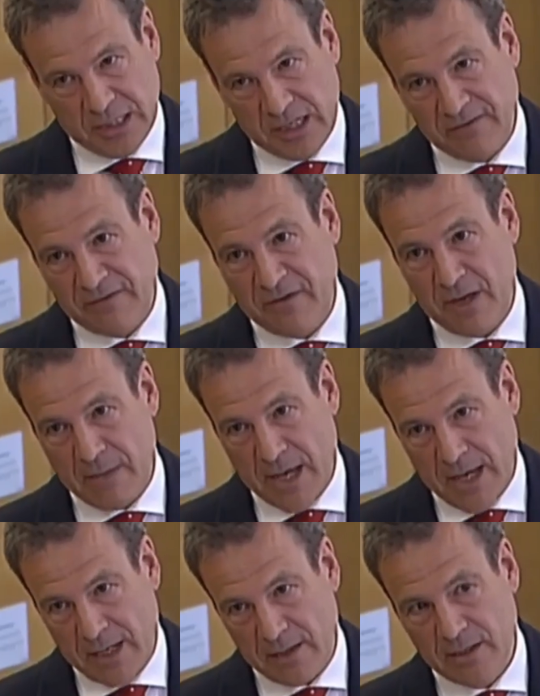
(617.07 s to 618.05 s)
if I
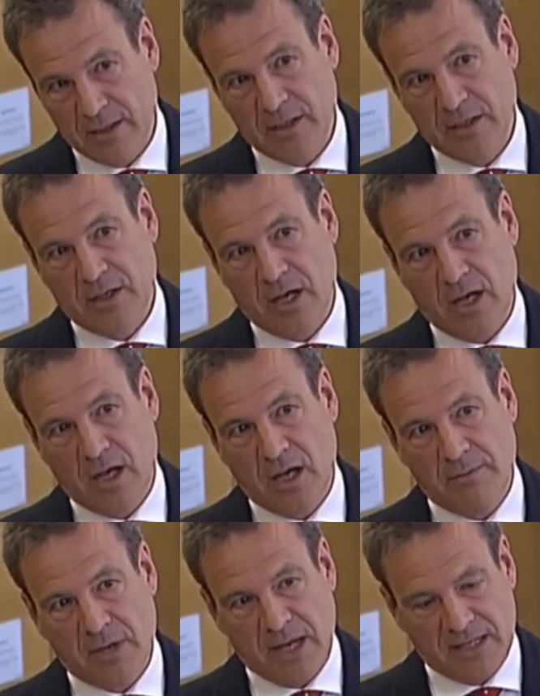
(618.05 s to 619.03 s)
may,
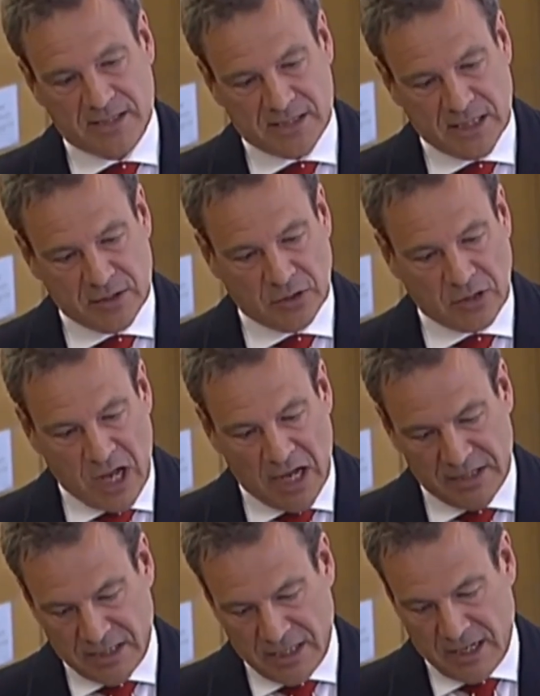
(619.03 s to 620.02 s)
a single
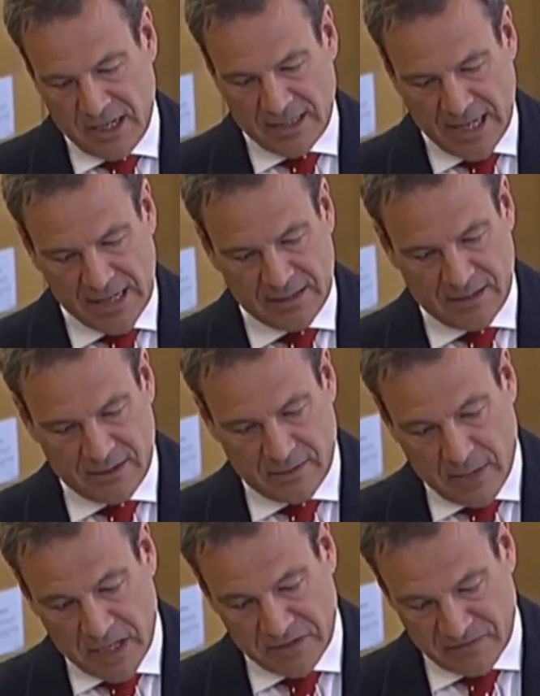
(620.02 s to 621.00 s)
idea, again, in the
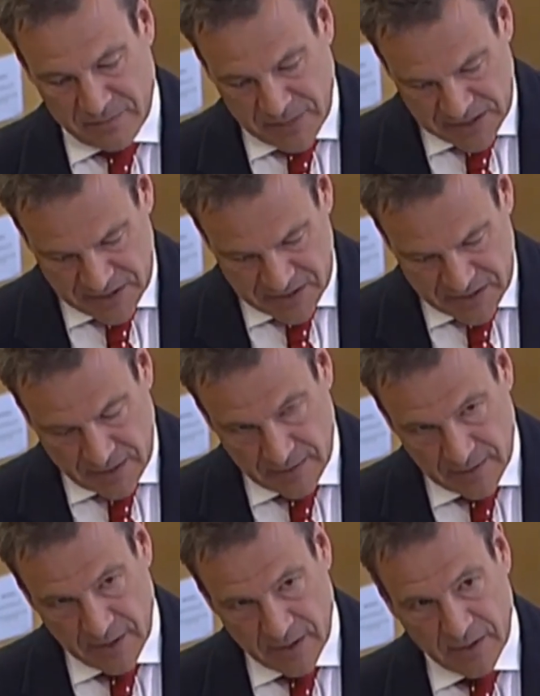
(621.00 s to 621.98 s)
mind of the Minister,
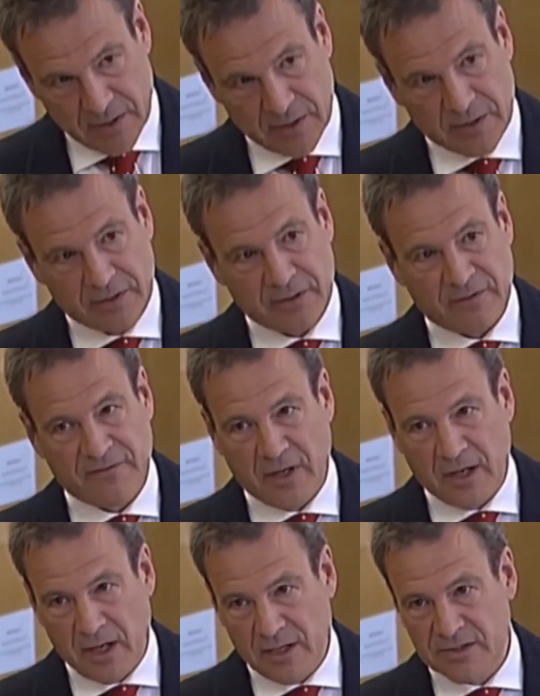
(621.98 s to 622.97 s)
that for
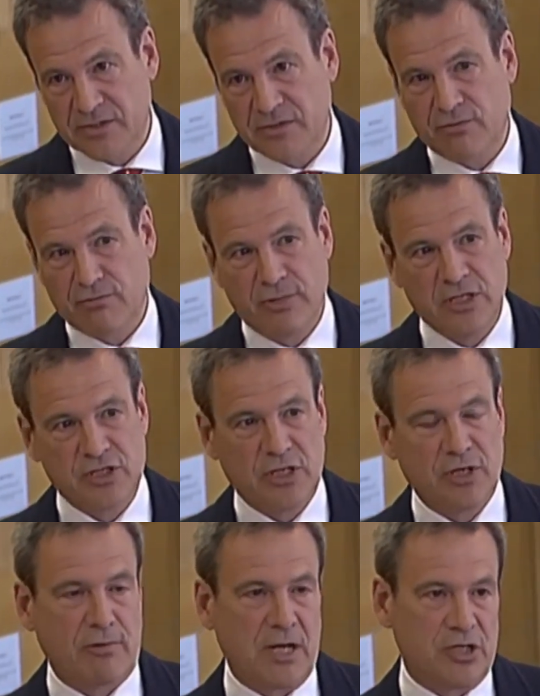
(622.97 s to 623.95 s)
us,
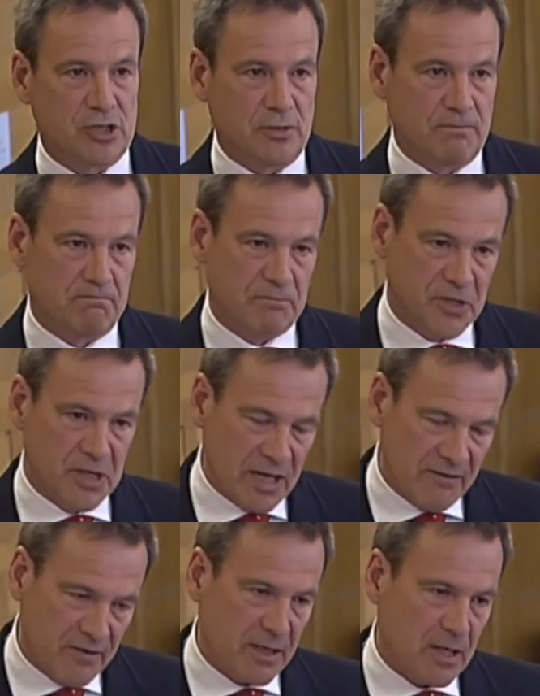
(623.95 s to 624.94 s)
regeneration, the
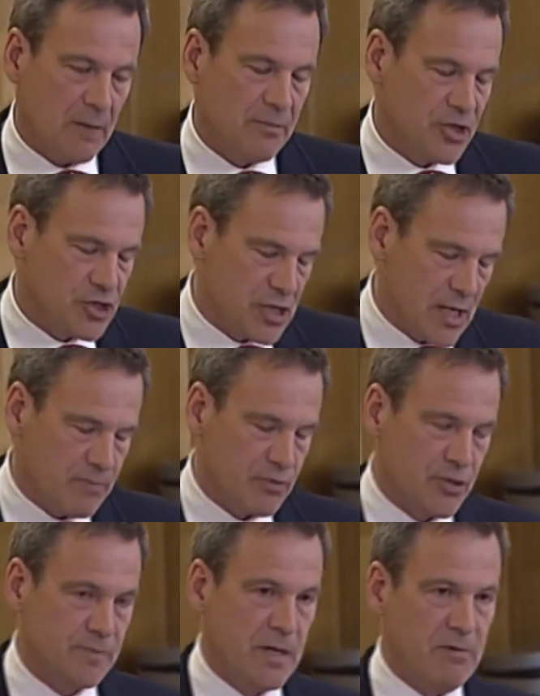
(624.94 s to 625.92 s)
levelling up, the shared
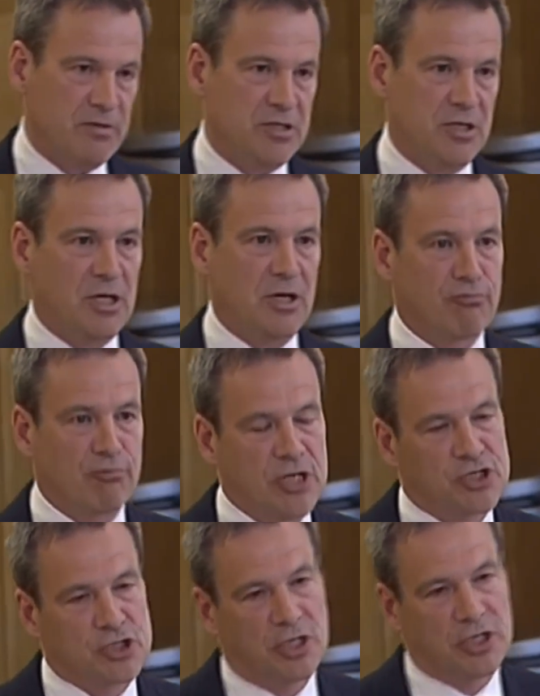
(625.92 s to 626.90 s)
prosperity
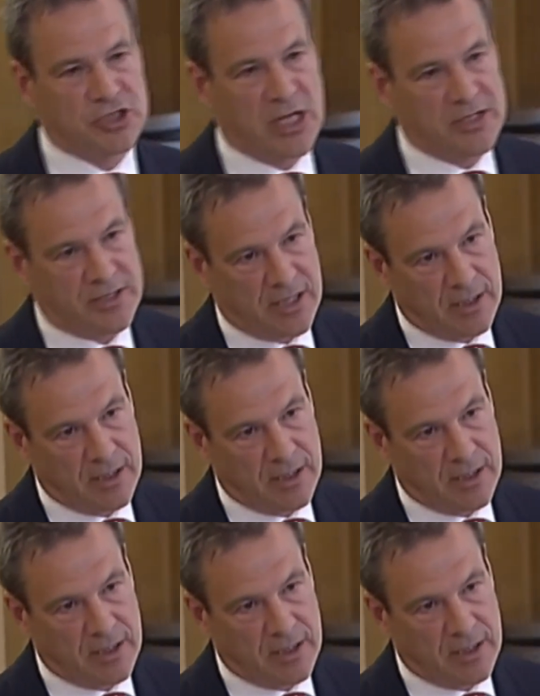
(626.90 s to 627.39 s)
regional agenda